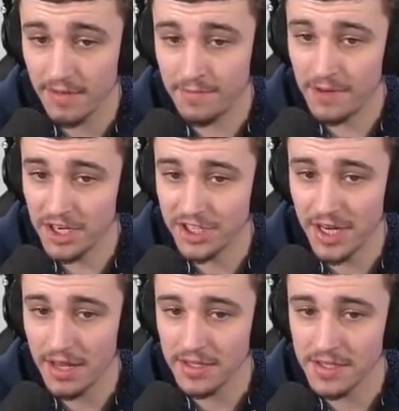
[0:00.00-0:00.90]
finished
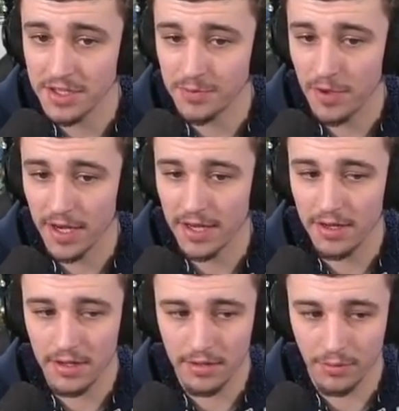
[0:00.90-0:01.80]
yet. This is just working
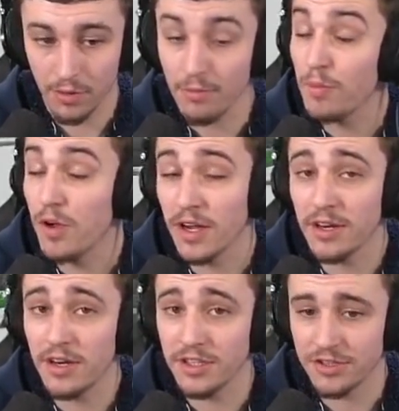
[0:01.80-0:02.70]
on what we've been
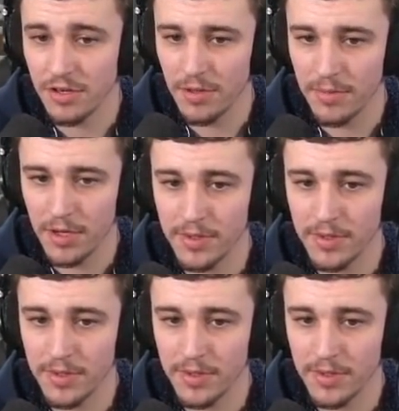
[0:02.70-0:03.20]
working on in stream at the moment.